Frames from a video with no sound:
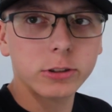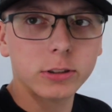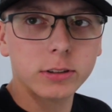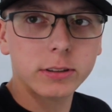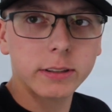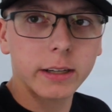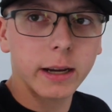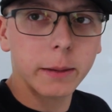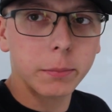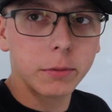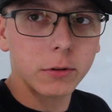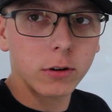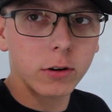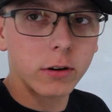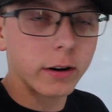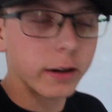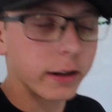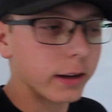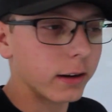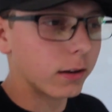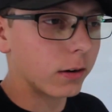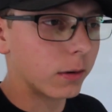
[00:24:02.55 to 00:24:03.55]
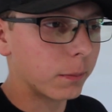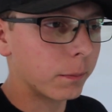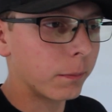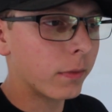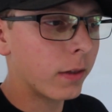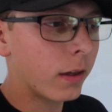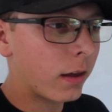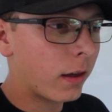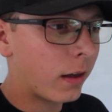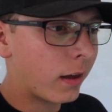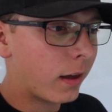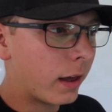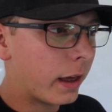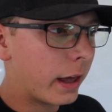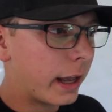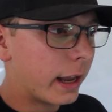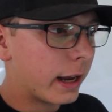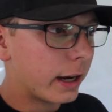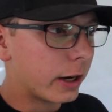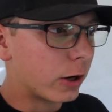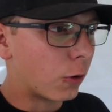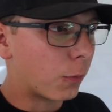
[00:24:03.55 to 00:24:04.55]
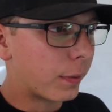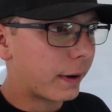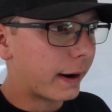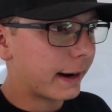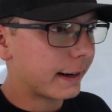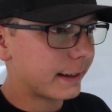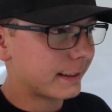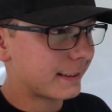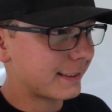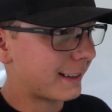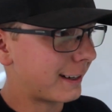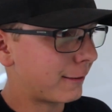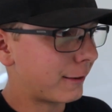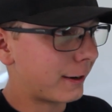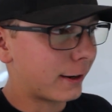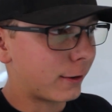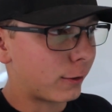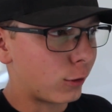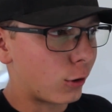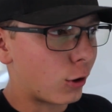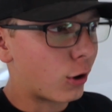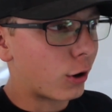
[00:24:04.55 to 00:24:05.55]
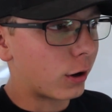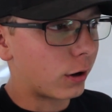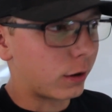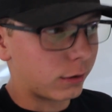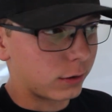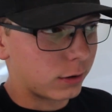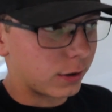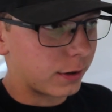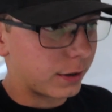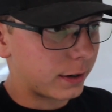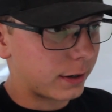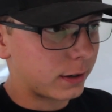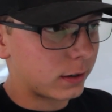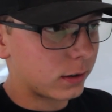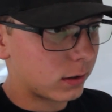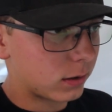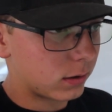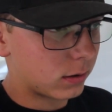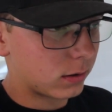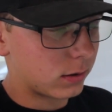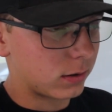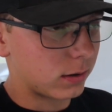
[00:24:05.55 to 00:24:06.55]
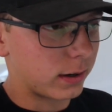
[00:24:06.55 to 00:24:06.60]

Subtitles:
Just kept learning. Practice. I ran a long run.